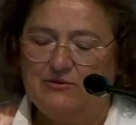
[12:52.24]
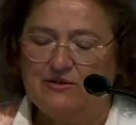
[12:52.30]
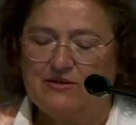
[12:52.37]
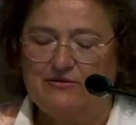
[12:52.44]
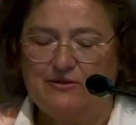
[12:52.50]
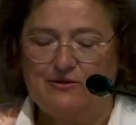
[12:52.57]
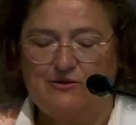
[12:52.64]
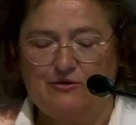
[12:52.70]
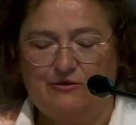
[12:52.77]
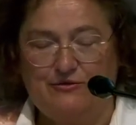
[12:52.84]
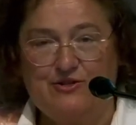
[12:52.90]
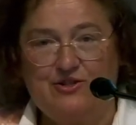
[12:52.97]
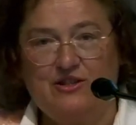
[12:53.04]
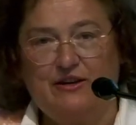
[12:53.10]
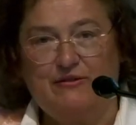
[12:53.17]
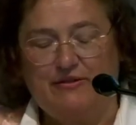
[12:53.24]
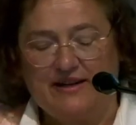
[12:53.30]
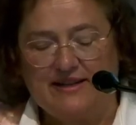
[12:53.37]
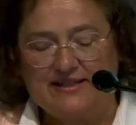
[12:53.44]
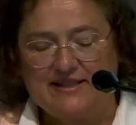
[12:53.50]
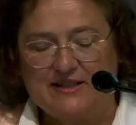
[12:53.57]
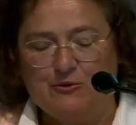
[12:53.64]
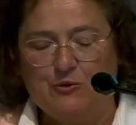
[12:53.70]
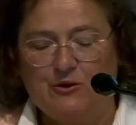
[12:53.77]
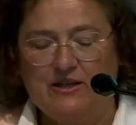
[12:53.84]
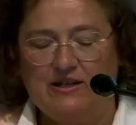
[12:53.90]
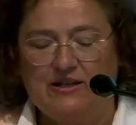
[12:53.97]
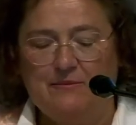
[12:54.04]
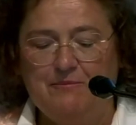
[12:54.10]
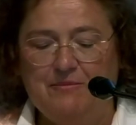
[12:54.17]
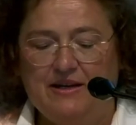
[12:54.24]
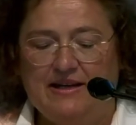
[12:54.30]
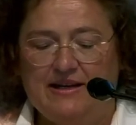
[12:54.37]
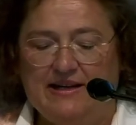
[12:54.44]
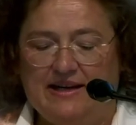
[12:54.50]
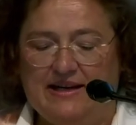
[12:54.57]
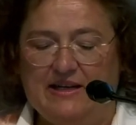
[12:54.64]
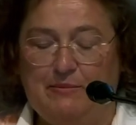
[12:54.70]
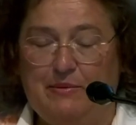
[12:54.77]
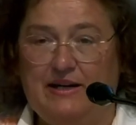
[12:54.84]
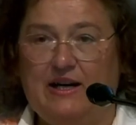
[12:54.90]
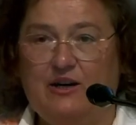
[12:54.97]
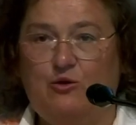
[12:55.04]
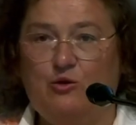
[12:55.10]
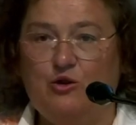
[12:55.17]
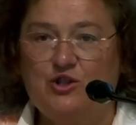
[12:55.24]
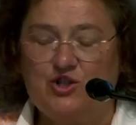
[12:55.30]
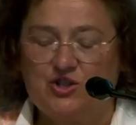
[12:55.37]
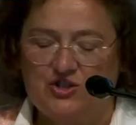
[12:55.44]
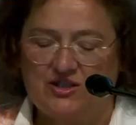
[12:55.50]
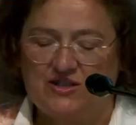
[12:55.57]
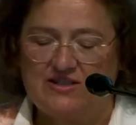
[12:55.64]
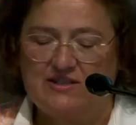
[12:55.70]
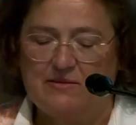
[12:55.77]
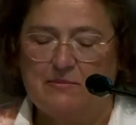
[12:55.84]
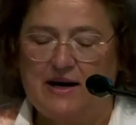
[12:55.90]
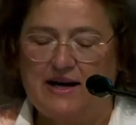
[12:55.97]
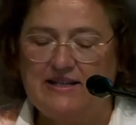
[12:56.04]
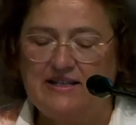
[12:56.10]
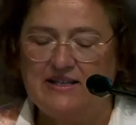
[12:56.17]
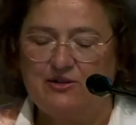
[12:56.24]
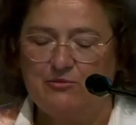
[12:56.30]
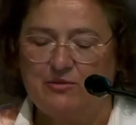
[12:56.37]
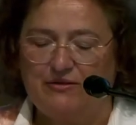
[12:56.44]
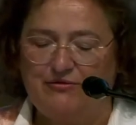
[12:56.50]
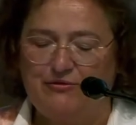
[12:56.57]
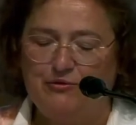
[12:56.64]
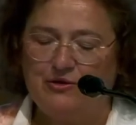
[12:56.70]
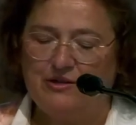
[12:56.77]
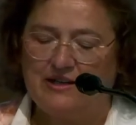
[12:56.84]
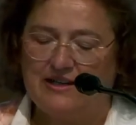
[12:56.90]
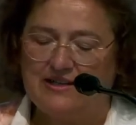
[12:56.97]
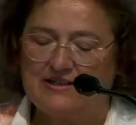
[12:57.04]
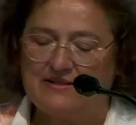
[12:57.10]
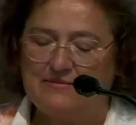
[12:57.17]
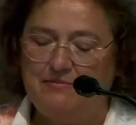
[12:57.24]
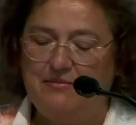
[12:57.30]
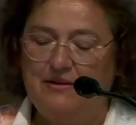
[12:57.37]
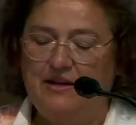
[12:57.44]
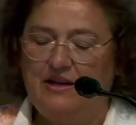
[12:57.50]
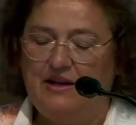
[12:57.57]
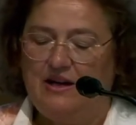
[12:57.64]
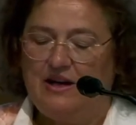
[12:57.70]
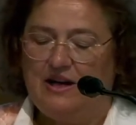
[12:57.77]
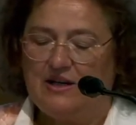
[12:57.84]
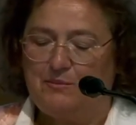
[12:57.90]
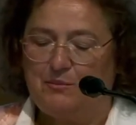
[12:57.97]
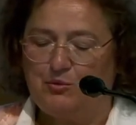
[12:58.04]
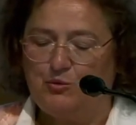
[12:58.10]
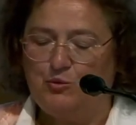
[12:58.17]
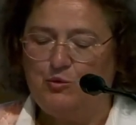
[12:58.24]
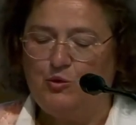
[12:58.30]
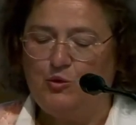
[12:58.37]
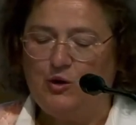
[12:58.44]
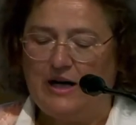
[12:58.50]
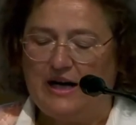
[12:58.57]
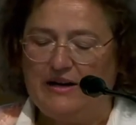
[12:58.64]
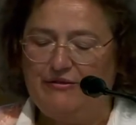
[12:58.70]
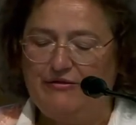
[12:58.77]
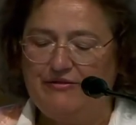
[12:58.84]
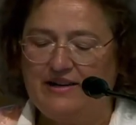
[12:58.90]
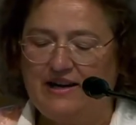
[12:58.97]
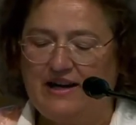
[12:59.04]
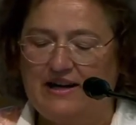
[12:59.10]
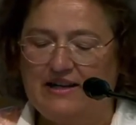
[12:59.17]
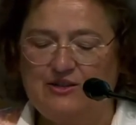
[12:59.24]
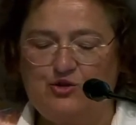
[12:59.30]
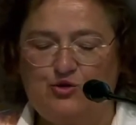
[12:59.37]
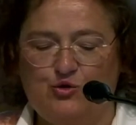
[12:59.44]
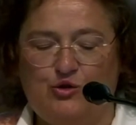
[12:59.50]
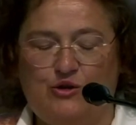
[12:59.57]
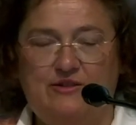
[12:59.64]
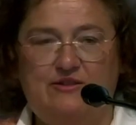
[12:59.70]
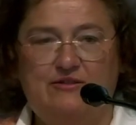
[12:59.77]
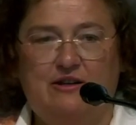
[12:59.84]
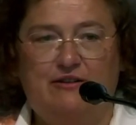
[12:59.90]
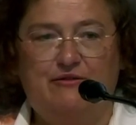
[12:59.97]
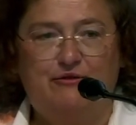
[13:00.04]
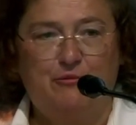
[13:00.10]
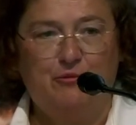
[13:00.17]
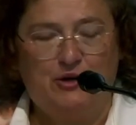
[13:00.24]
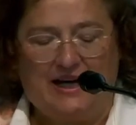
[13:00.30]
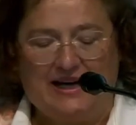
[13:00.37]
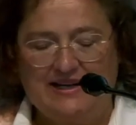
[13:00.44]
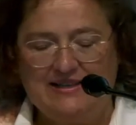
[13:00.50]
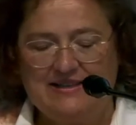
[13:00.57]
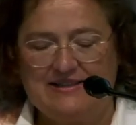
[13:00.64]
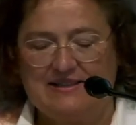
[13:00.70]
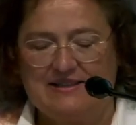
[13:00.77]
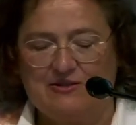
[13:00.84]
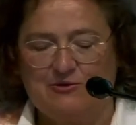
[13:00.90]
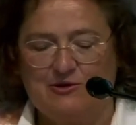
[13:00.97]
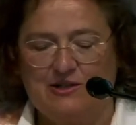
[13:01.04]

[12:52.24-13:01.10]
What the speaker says: Bruno Reifenrath demonstrated in 1985 with his reference work, Education in the Light of the Eternal, the Pedagogy of Edith Stein,